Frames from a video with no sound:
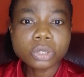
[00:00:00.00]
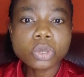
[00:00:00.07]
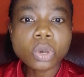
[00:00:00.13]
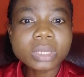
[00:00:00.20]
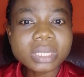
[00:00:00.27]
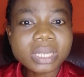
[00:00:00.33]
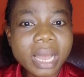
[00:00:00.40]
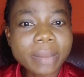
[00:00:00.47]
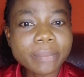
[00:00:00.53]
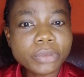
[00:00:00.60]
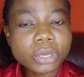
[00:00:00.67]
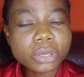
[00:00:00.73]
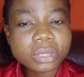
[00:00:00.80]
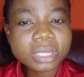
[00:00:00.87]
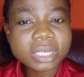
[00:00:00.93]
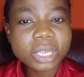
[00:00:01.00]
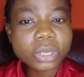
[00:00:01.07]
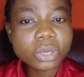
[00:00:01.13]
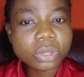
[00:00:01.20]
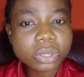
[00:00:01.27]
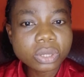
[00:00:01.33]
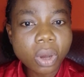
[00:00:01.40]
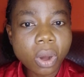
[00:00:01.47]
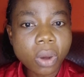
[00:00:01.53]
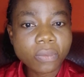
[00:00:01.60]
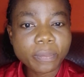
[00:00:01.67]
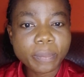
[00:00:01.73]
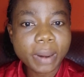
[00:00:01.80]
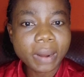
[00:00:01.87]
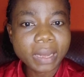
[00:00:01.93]
Don't abuse the use
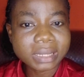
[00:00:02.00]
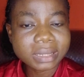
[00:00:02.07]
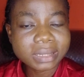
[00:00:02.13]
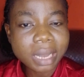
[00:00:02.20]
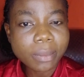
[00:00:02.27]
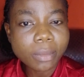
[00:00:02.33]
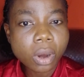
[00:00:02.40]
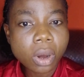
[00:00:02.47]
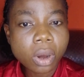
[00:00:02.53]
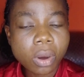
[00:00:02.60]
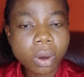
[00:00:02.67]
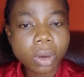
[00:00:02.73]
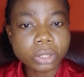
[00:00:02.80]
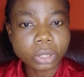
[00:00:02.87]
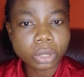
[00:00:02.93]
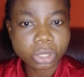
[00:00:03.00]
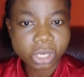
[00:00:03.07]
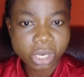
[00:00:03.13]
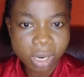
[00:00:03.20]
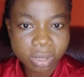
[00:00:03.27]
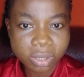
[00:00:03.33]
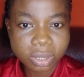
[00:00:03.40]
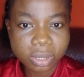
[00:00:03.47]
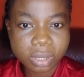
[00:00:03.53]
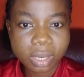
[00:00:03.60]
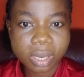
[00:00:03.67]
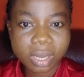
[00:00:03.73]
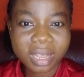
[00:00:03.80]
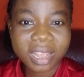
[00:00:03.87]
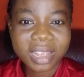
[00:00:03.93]
of paracetamol on your child.
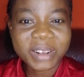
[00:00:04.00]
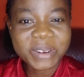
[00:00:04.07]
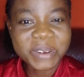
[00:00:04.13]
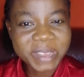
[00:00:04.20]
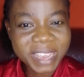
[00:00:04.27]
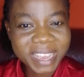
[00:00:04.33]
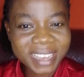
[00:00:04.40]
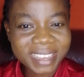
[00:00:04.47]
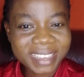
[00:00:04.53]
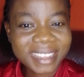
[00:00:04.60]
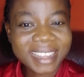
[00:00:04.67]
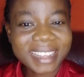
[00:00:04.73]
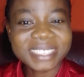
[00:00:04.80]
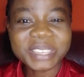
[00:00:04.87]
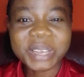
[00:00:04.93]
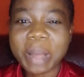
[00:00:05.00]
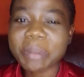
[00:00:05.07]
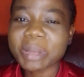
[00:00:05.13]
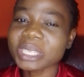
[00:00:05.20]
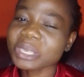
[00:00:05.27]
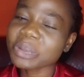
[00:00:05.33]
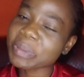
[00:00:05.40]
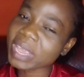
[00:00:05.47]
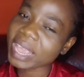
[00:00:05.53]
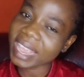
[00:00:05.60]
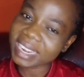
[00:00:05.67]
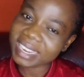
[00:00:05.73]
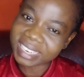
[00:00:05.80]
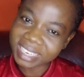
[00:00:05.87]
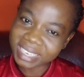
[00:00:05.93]
Okay, so I'm going to be
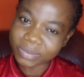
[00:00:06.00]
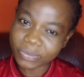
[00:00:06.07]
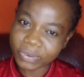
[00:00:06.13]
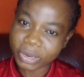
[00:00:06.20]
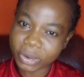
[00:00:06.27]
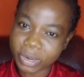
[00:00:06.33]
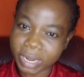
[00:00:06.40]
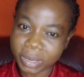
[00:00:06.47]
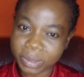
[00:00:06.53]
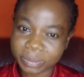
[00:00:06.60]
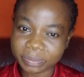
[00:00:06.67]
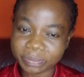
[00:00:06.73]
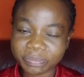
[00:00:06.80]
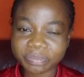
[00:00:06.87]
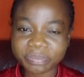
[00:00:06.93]
ending this video now.